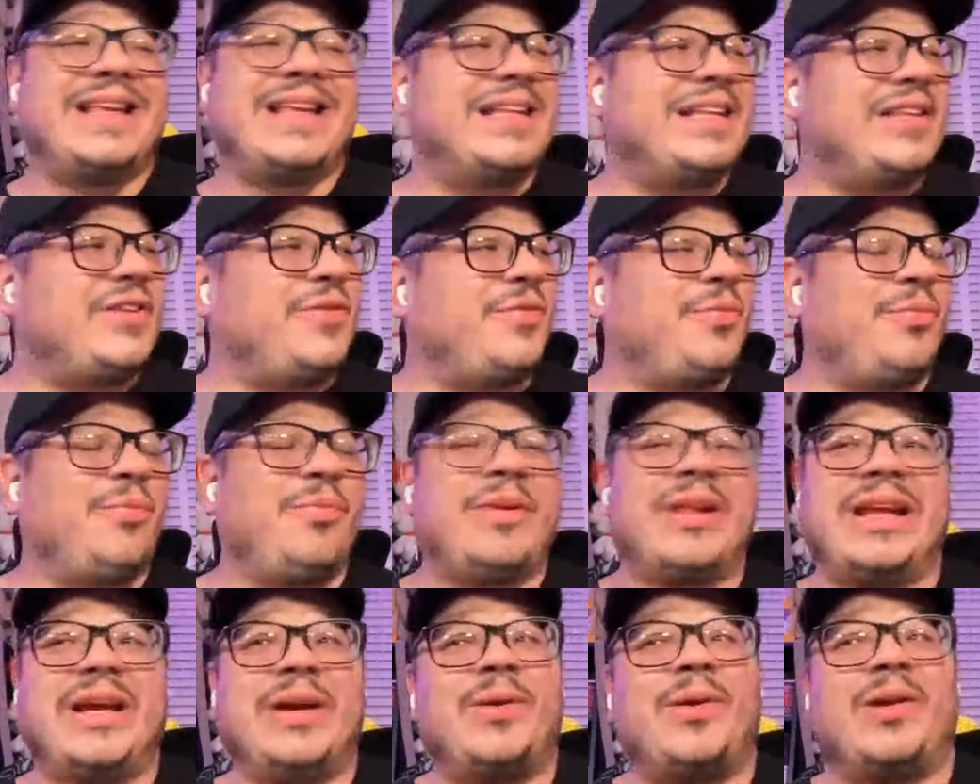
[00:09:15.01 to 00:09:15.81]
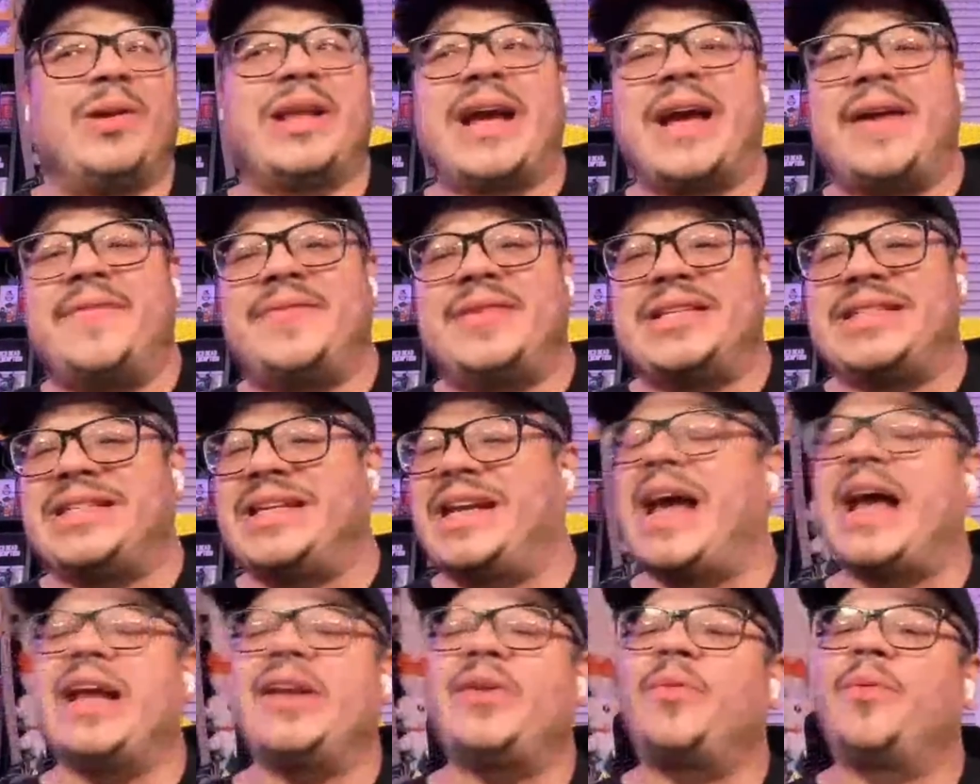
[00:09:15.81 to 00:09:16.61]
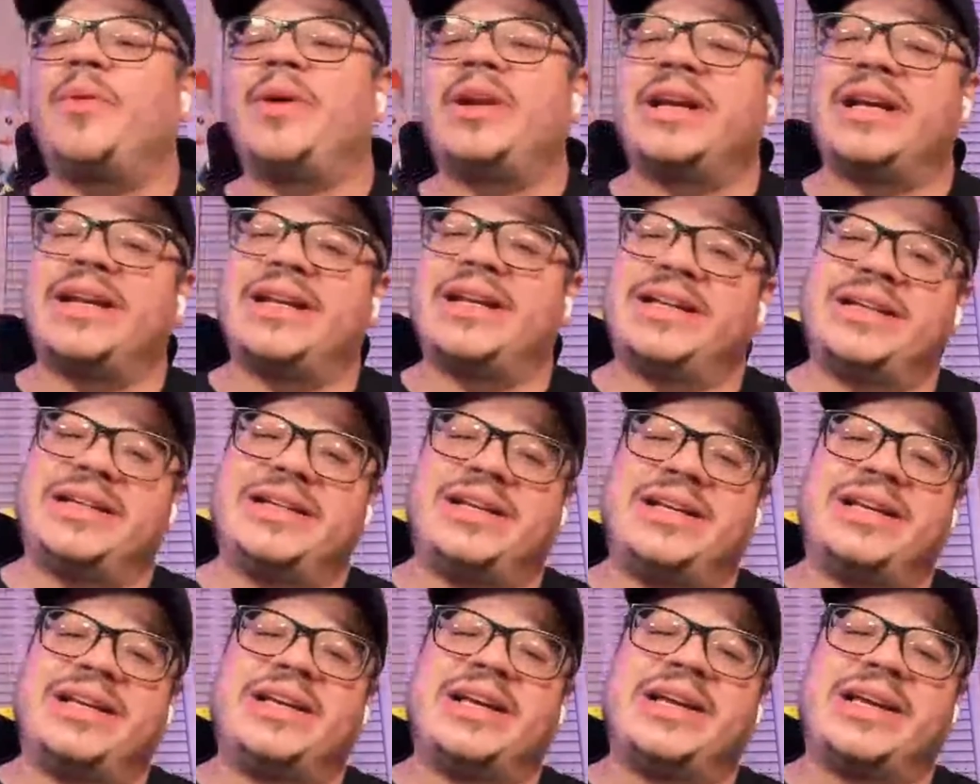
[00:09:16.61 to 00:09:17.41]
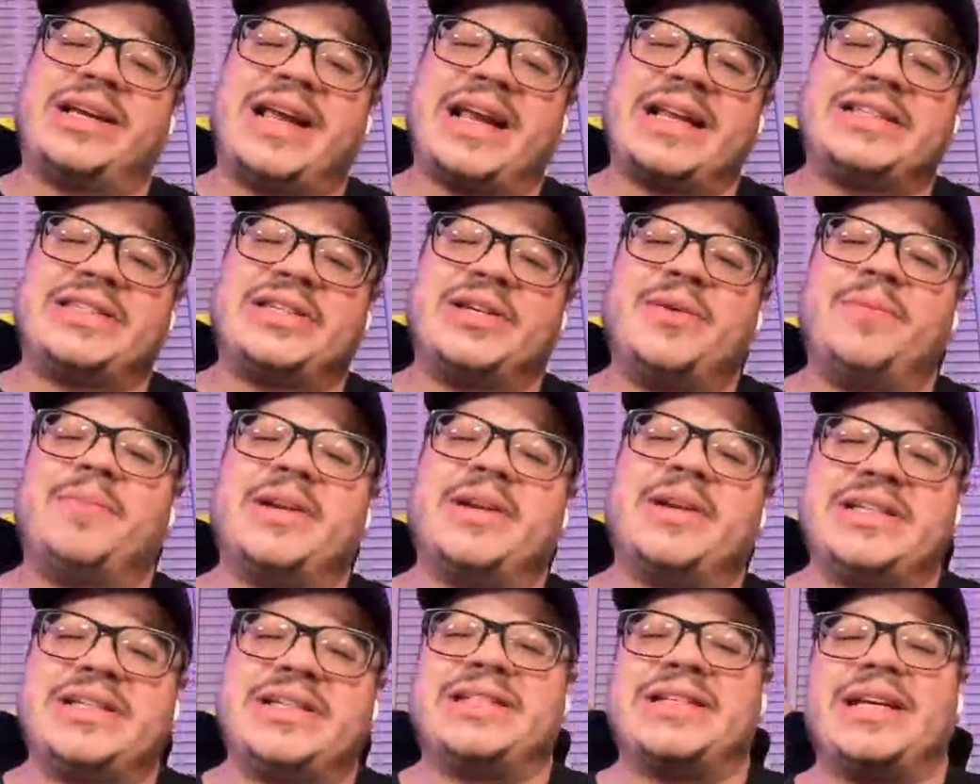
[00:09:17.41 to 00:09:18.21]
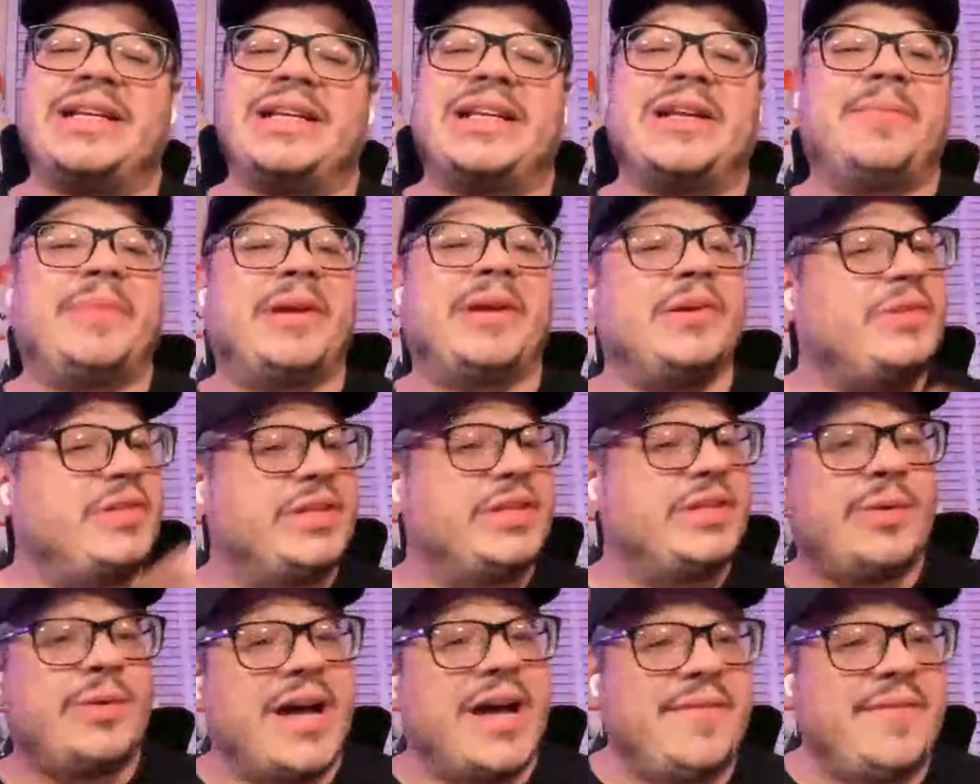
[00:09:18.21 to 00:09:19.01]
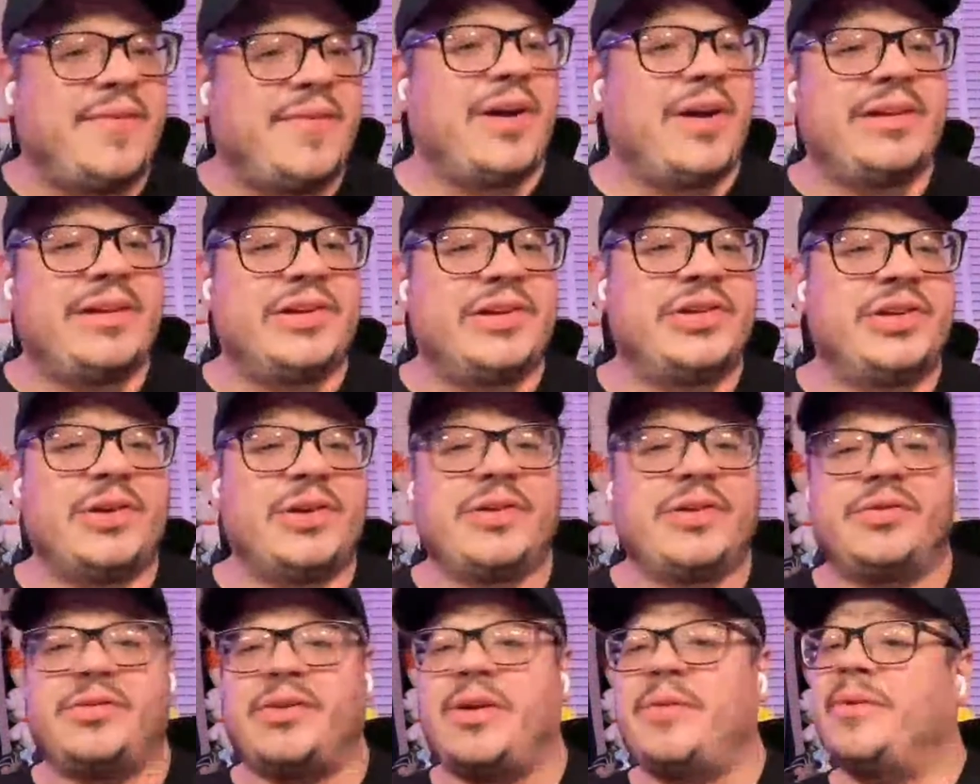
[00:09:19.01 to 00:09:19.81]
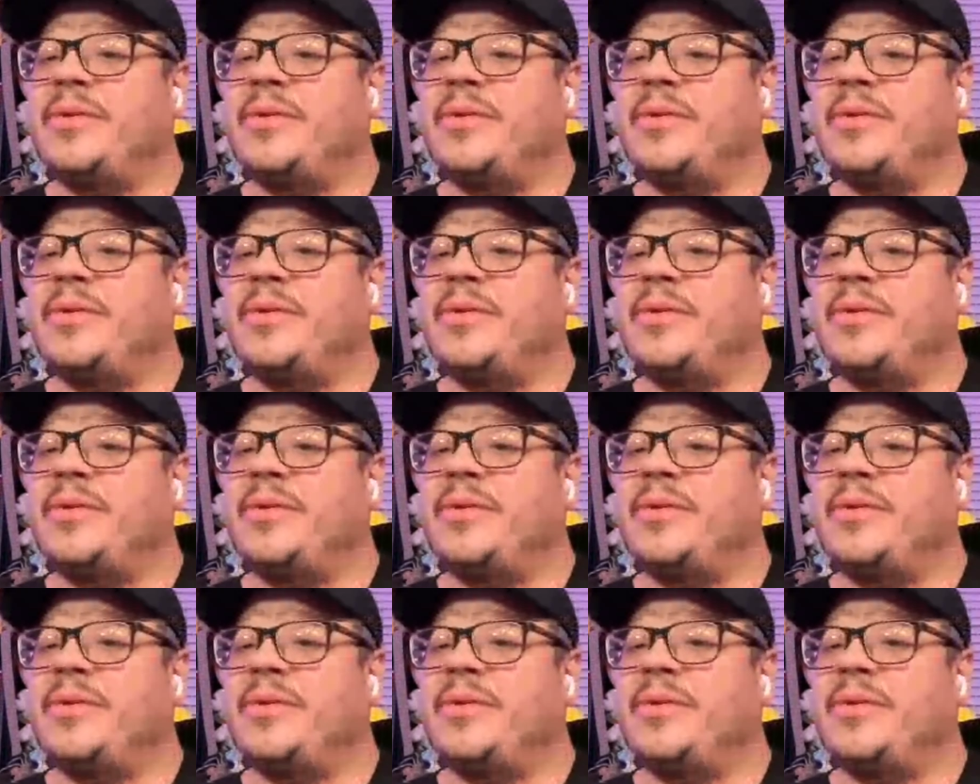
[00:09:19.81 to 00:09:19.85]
it's really all I have to say. I don't want to get too much into anything because we still have other shows, right?